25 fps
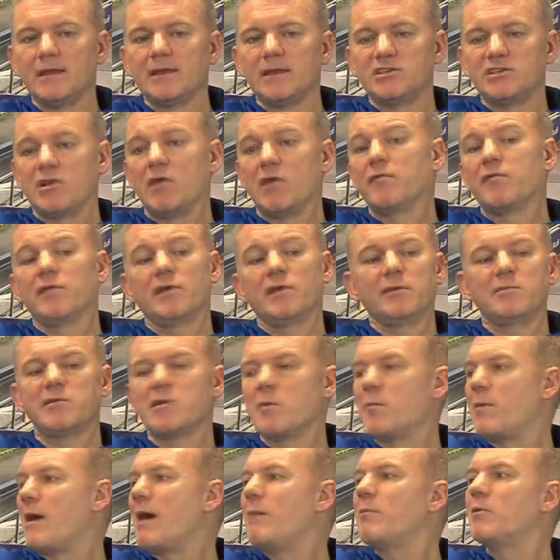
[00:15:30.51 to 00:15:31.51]

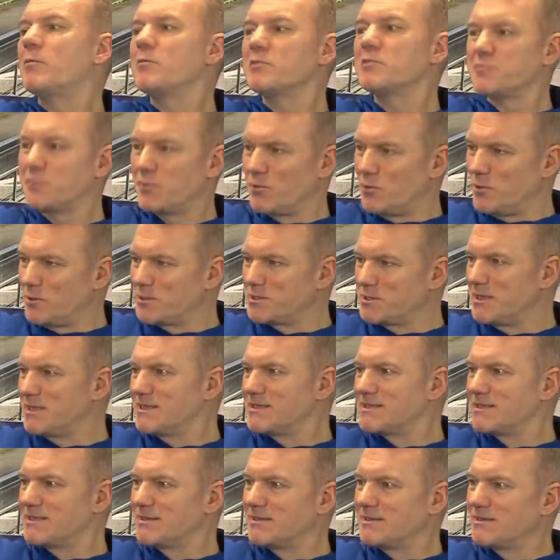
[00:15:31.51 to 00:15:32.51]
Gianfilippo Bannon was brought
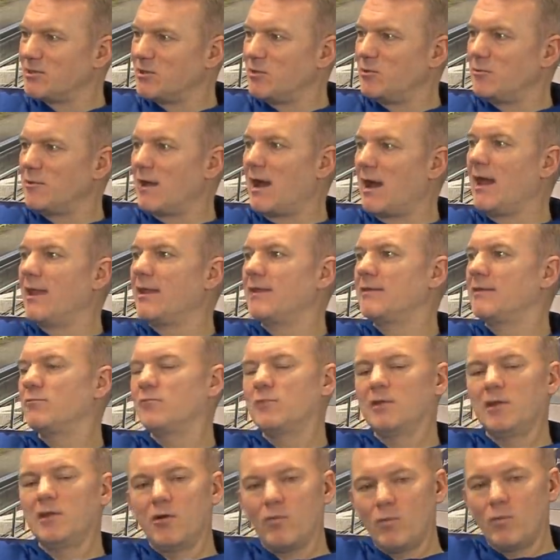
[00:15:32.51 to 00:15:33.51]
in to do that, and
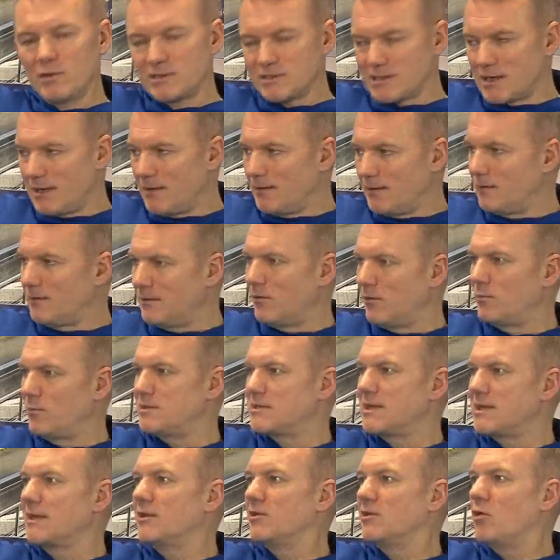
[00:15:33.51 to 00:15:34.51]
we know what, you know,
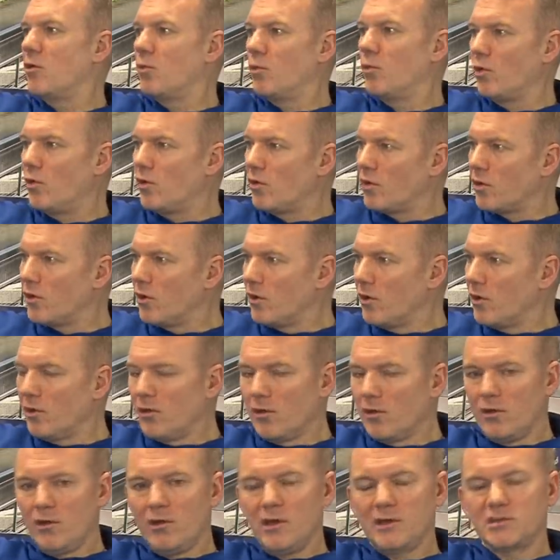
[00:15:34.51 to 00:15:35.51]
he's had no luck
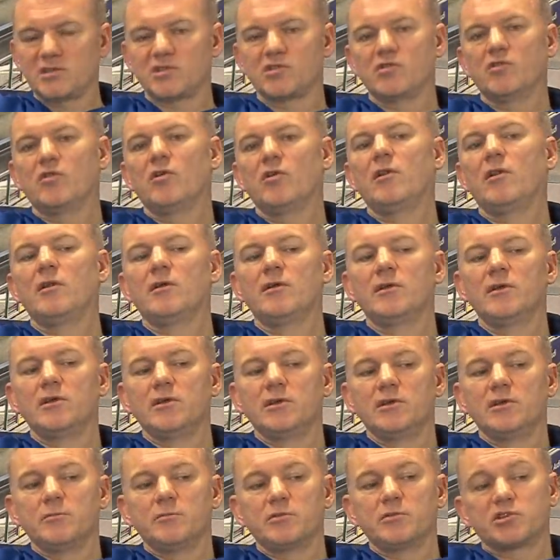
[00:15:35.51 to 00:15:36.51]
at all.
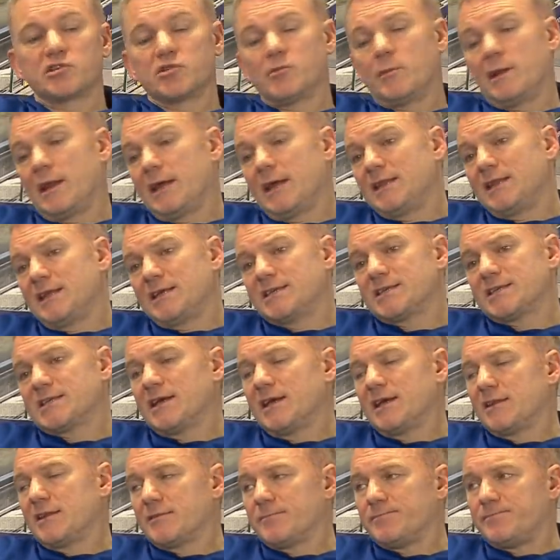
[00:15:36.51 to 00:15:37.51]
But someone like this
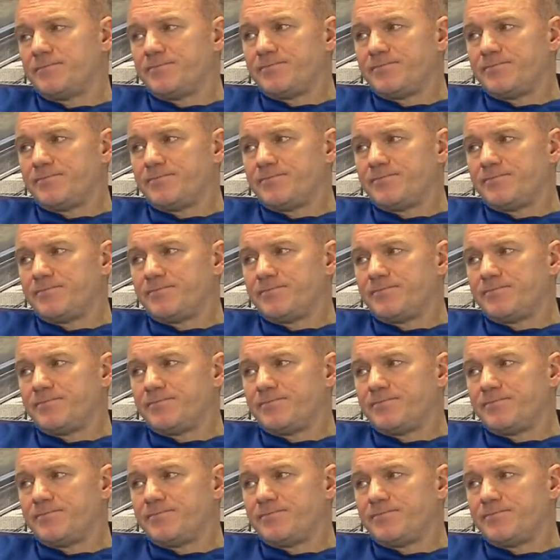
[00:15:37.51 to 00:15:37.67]
kid,